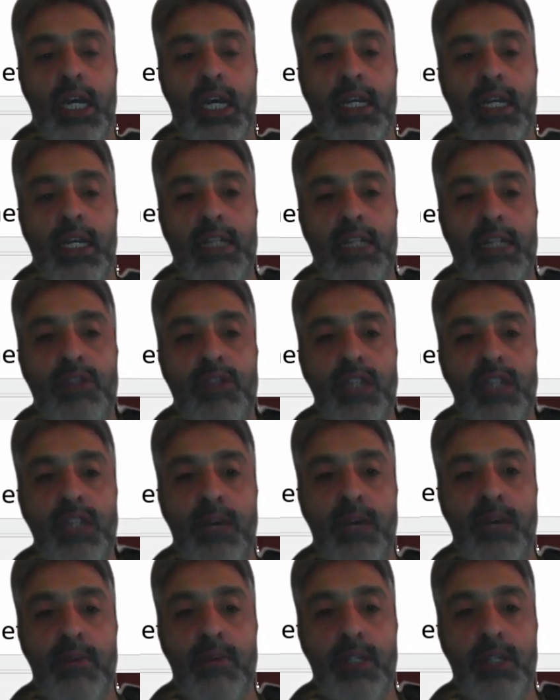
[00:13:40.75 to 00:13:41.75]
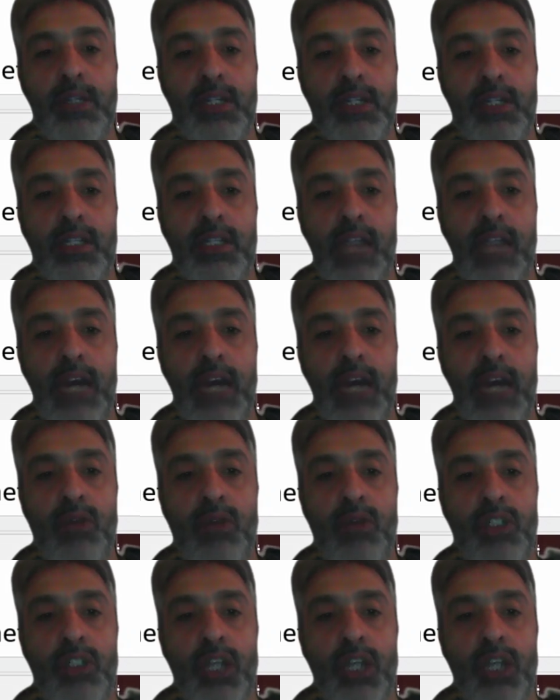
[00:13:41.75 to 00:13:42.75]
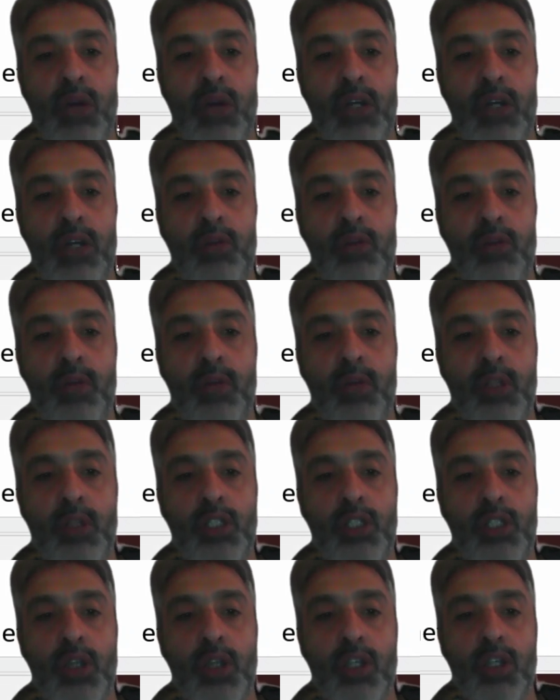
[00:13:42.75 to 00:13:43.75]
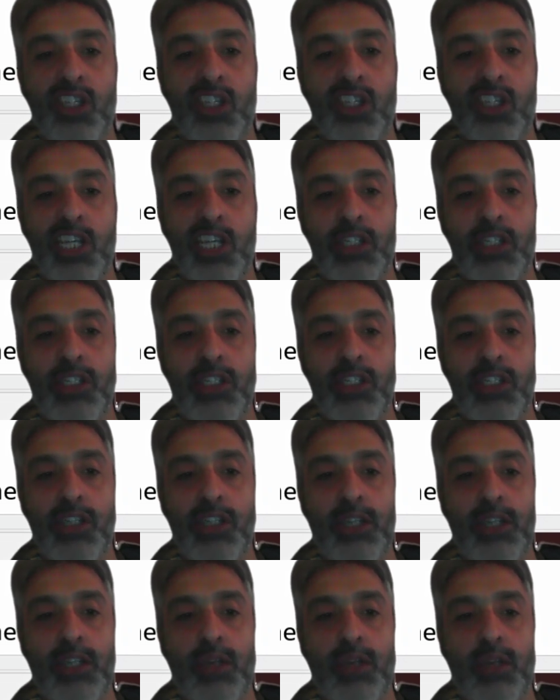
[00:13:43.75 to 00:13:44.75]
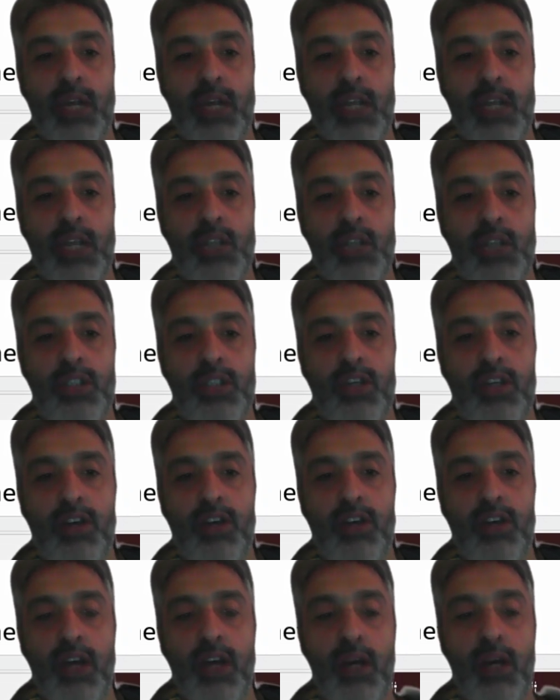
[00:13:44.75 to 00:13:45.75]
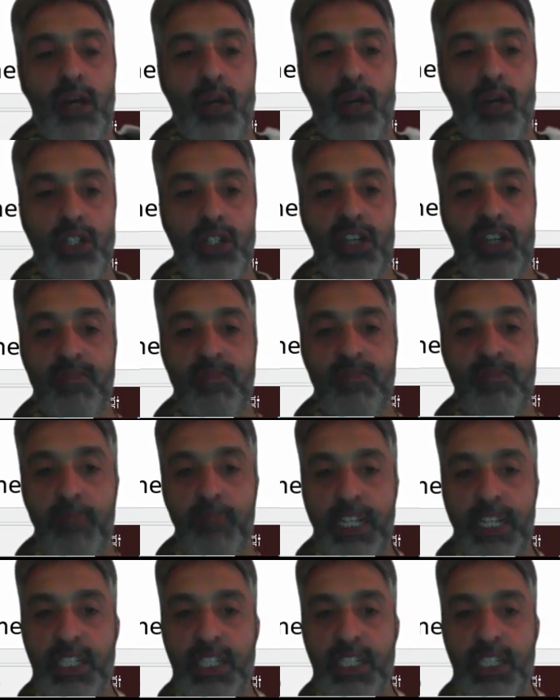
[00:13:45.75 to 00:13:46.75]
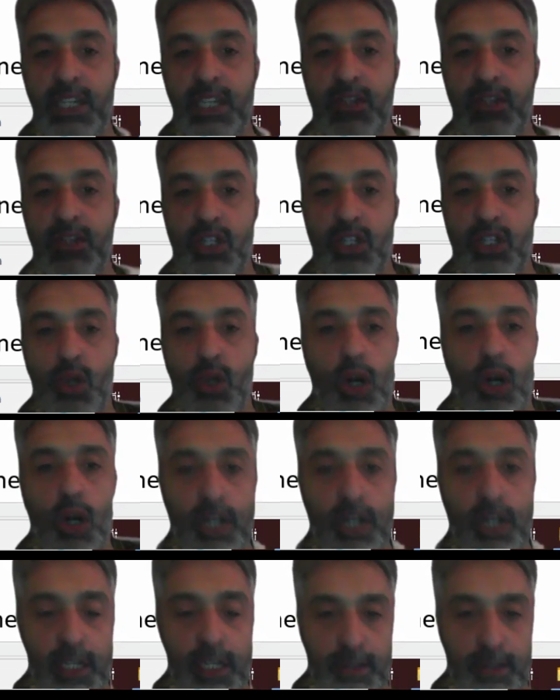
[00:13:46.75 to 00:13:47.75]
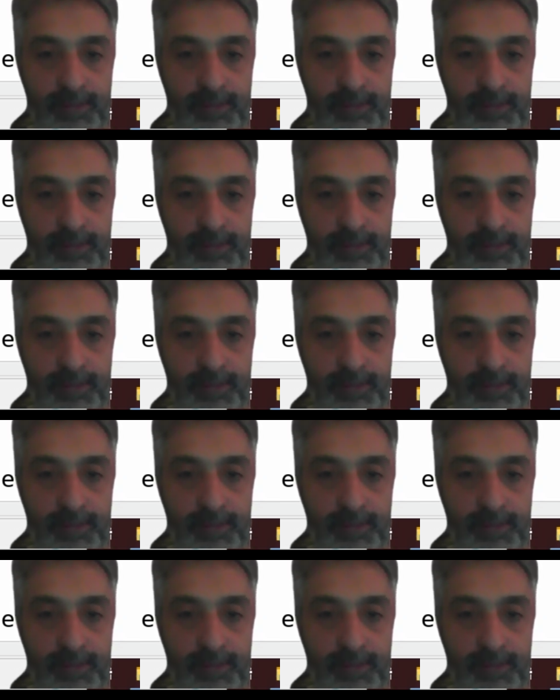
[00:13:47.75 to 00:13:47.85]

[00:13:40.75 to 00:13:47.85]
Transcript: The activity type is maintenance hours, allocated production cost centers, quantity of maintenance hours recorded